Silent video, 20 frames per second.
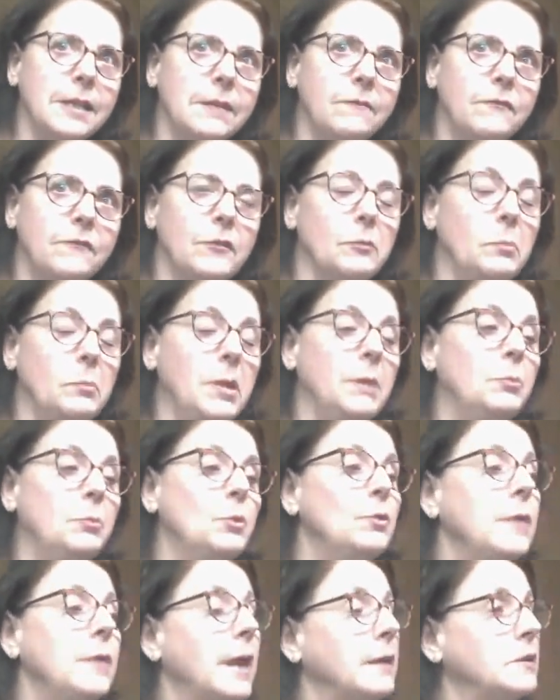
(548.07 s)
And for people
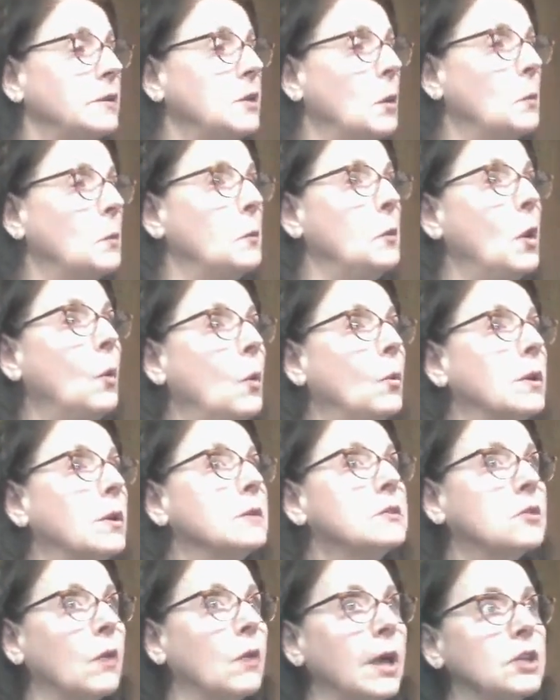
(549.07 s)
that don't know what a
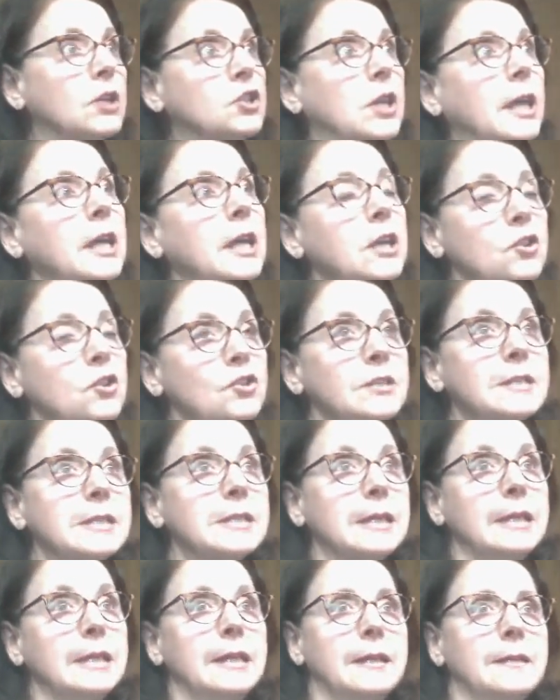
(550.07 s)
scratch
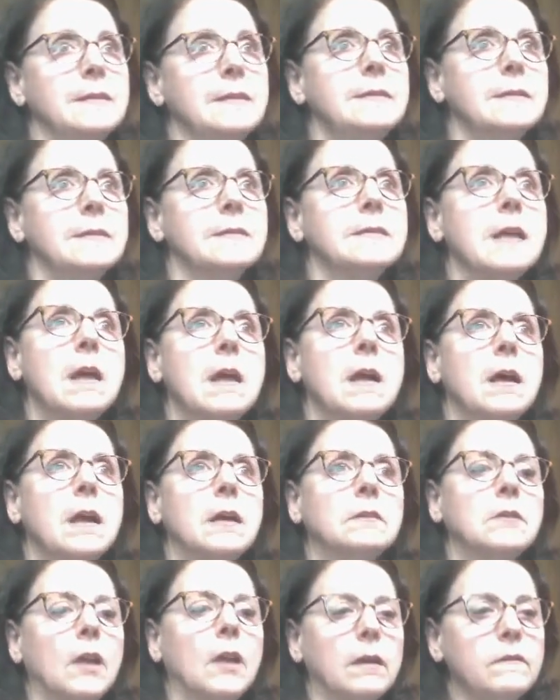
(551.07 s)
agency is a
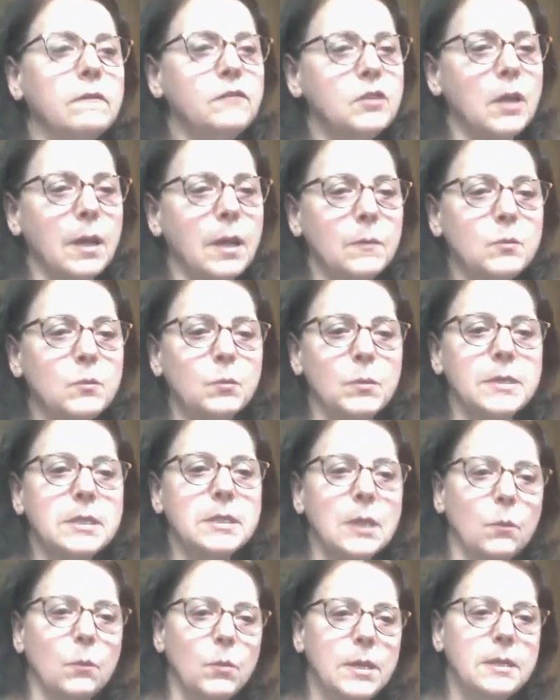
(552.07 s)
lot of times when
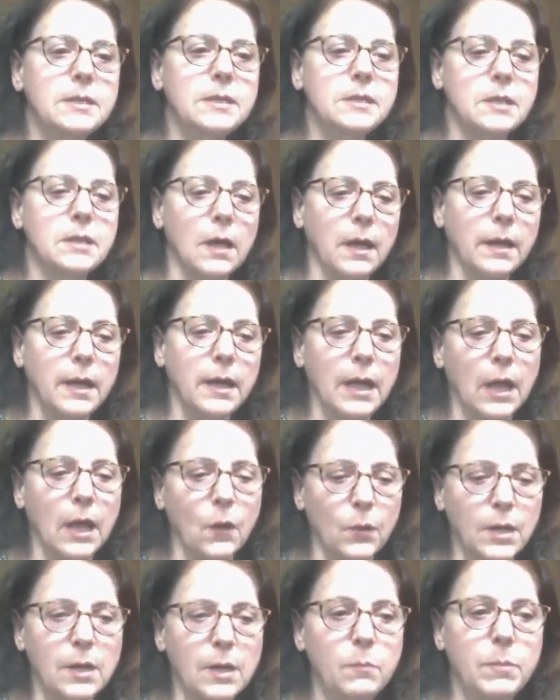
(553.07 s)
someone is starting
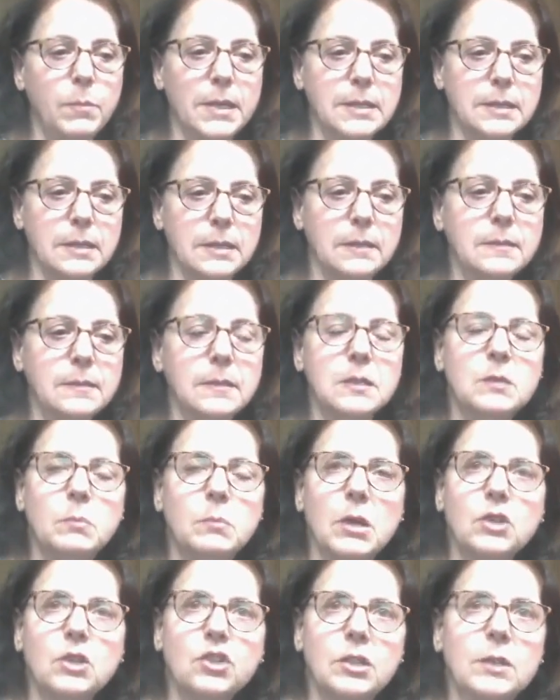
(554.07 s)
out in a business,
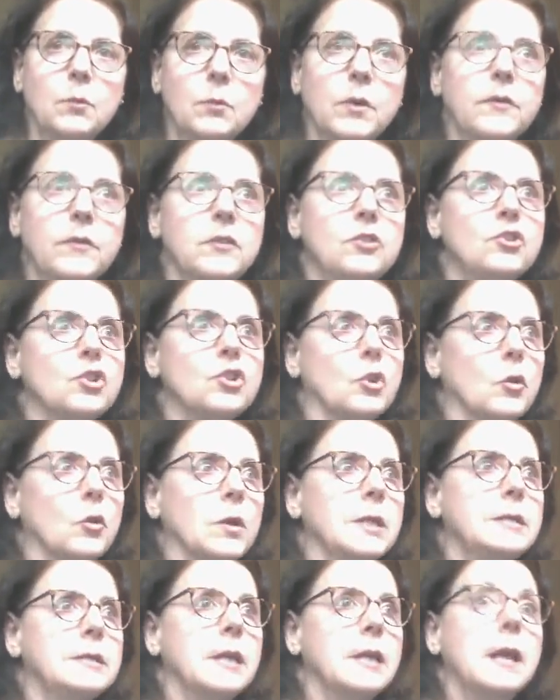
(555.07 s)
especially with
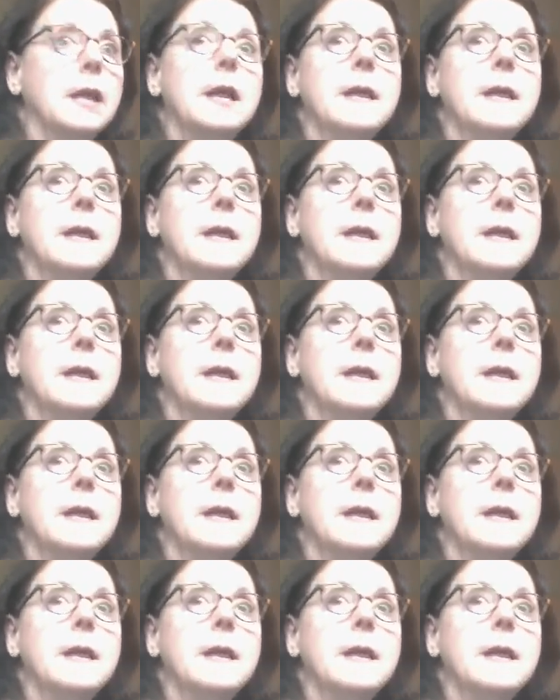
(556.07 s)
insurance,